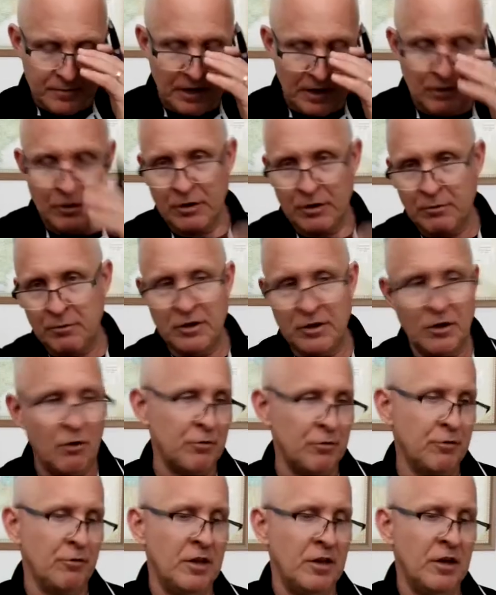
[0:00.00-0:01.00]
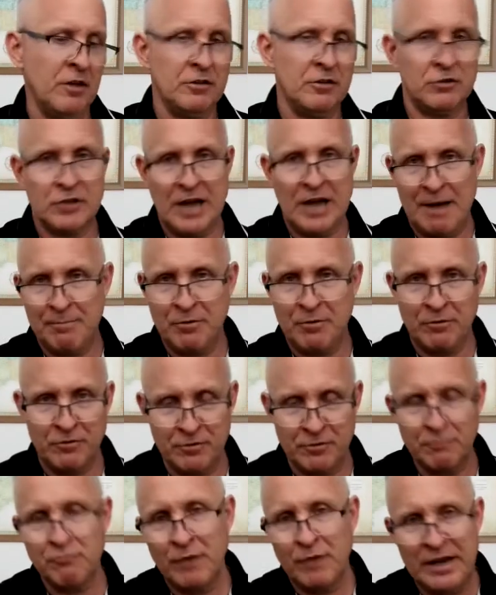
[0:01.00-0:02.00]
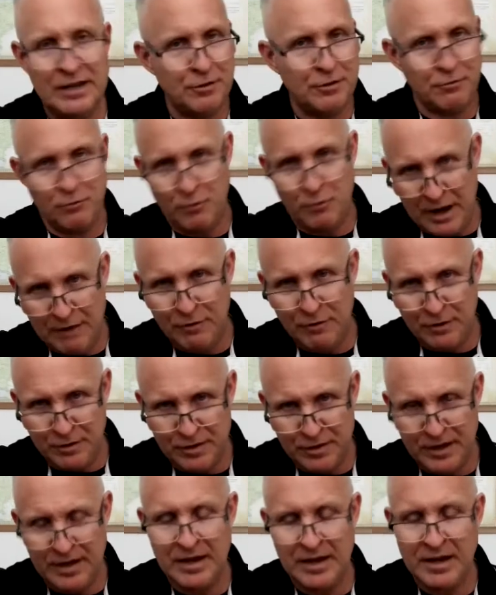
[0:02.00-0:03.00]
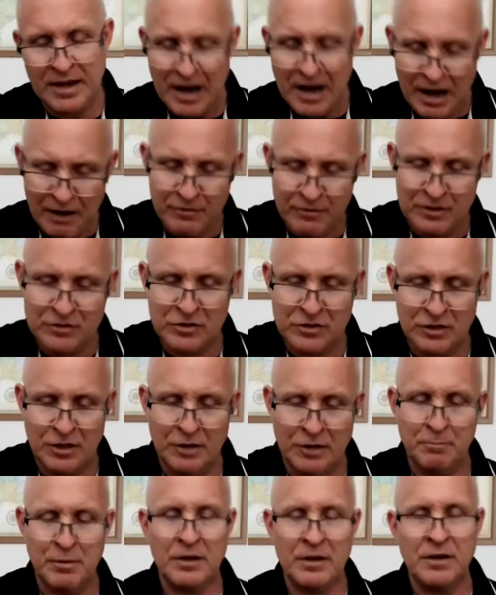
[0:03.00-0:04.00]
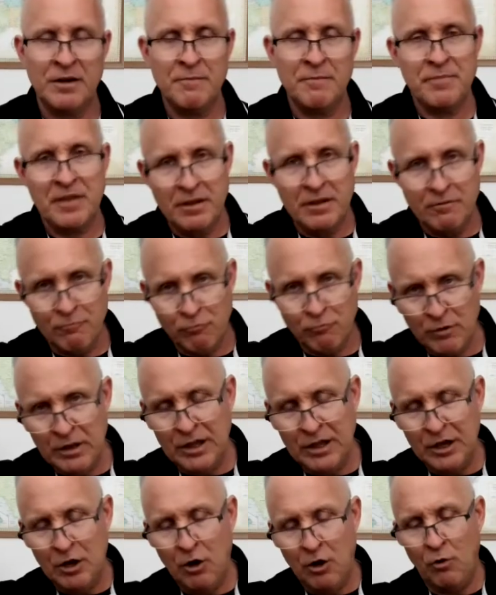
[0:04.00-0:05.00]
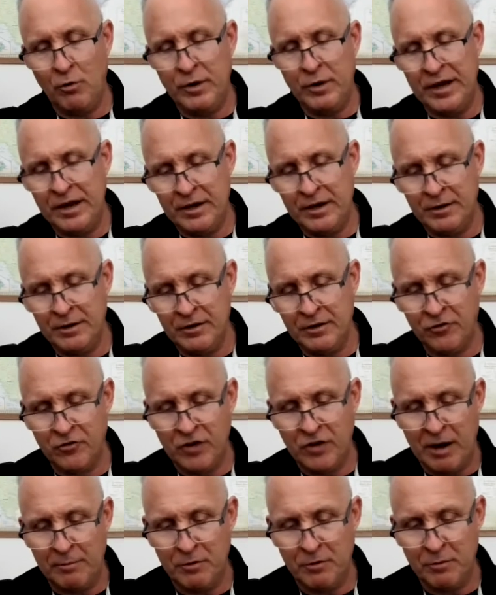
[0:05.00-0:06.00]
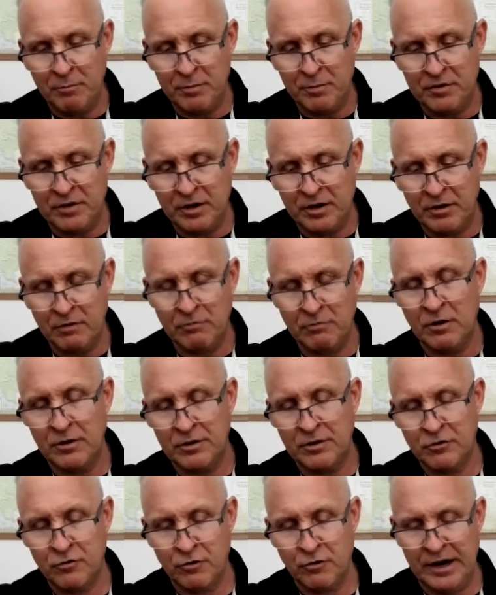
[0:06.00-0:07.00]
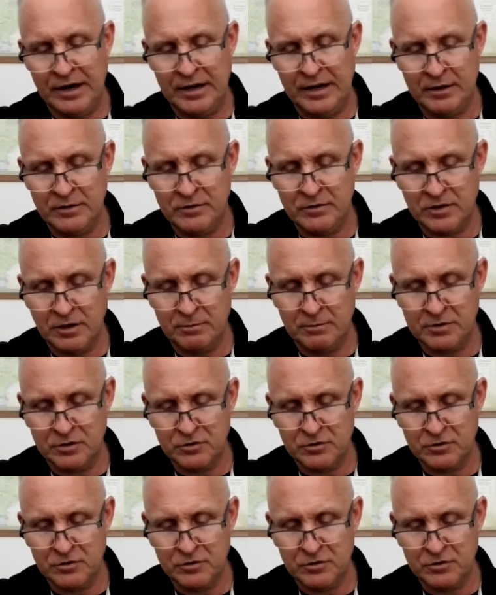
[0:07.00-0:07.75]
Now, look, when you're going through the other chapters, read through everything, obviously, but really hone in in this chapter in particular on the training tips.